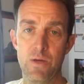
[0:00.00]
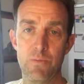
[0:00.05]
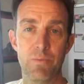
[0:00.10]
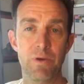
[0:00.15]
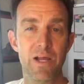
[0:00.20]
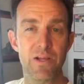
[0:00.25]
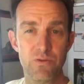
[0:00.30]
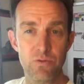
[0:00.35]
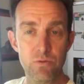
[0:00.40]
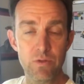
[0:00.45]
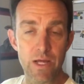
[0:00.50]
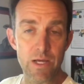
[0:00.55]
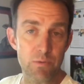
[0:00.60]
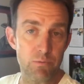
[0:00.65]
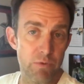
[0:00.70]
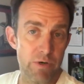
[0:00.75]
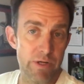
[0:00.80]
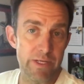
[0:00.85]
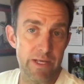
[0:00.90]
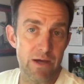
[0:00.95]
But I do like
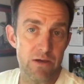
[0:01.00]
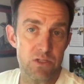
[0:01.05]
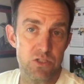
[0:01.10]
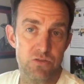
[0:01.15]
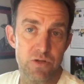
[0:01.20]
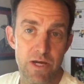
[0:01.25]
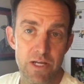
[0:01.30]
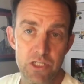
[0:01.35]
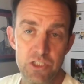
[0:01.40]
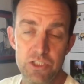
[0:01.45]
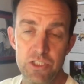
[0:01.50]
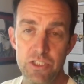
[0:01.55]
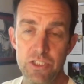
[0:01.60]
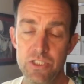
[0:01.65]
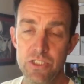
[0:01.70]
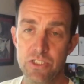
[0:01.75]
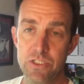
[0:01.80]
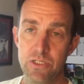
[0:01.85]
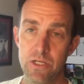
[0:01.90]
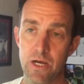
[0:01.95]
breakout
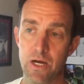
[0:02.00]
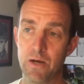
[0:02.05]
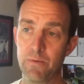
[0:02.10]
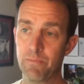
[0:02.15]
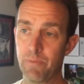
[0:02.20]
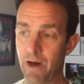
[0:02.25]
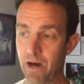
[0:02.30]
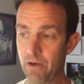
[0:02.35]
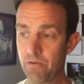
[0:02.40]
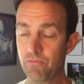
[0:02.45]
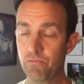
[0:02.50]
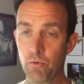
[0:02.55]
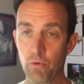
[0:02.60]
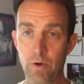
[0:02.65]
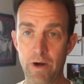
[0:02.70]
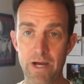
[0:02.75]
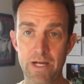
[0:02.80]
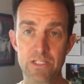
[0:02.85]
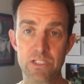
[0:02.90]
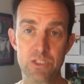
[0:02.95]
strategies on
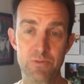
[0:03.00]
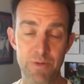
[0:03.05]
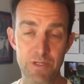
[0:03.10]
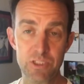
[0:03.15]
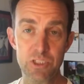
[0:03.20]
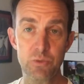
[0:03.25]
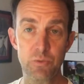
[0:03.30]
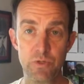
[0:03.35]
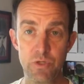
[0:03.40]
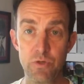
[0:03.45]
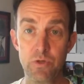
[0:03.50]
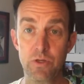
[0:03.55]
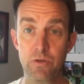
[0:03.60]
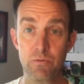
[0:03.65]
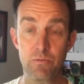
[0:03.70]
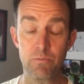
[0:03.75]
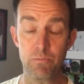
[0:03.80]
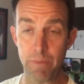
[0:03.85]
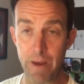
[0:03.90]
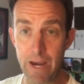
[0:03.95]
Forex, especially when you
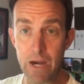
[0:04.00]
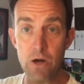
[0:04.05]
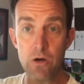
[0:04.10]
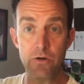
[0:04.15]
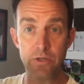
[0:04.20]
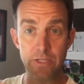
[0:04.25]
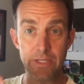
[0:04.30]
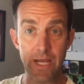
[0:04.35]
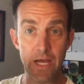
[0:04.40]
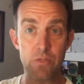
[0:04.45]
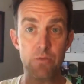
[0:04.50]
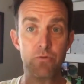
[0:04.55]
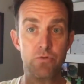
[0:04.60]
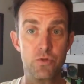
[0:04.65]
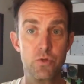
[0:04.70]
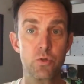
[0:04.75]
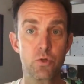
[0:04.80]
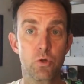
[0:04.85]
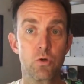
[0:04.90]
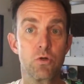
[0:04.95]
can pair together
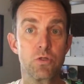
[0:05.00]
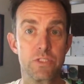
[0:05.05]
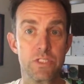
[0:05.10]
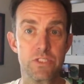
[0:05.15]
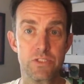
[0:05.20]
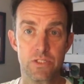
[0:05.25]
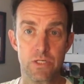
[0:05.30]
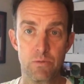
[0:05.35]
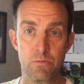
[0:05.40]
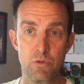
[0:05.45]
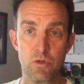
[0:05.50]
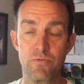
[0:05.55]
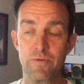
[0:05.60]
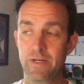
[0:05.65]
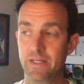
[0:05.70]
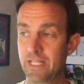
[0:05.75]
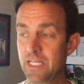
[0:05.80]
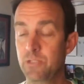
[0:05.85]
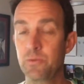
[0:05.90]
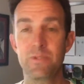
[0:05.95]
two currencies that are moving,
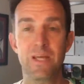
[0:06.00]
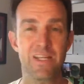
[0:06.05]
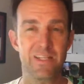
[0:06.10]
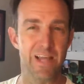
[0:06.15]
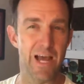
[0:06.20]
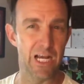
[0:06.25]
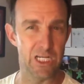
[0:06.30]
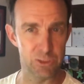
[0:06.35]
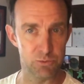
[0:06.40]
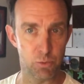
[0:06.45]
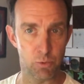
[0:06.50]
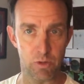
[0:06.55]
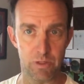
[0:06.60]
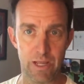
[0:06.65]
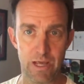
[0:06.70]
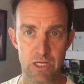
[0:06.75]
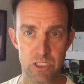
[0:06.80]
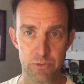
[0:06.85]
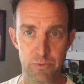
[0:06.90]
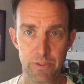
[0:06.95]
and that's what that dashboard
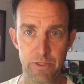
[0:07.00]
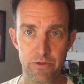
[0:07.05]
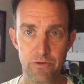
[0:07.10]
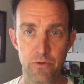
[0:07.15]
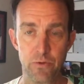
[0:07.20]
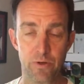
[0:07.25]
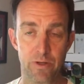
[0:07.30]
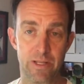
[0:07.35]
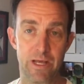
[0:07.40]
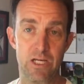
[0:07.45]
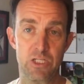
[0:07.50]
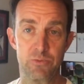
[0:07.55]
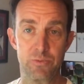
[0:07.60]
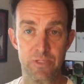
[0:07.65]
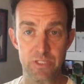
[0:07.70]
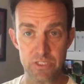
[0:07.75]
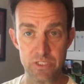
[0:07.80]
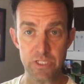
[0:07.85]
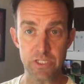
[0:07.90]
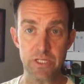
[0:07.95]
allows me to do. It allows me to
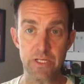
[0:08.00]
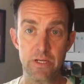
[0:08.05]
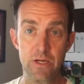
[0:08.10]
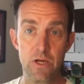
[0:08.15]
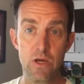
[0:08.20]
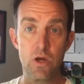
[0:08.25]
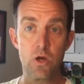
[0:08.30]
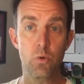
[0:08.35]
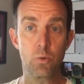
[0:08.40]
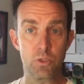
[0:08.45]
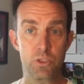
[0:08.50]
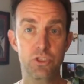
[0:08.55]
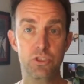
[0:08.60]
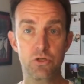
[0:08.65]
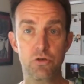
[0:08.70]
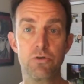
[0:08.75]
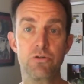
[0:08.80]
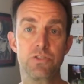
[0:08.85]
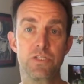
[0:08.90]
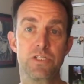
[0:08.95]
see which
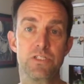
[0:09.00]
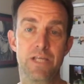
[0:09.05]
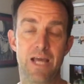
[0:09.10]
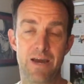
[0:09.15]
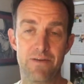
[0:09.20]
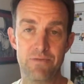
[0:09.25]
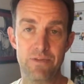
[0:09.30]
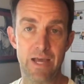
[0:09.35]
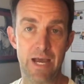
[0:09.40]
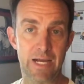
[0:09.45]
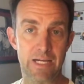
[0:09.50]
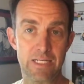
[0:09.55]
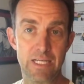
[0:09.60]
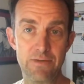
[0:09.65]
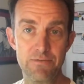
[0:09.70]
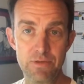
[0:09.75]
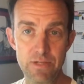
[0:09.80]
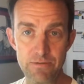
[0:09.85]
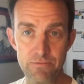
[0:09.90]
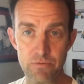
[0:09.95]
currencies have the
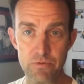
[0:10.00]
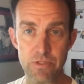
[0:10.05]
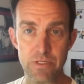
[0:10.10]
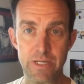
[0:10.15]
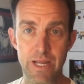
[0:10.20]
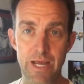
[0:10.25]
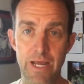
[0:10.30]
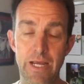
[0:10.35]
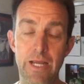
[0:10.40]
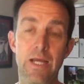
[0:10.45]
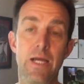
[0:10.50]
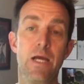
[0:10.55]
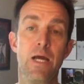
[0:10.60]
activity for the day.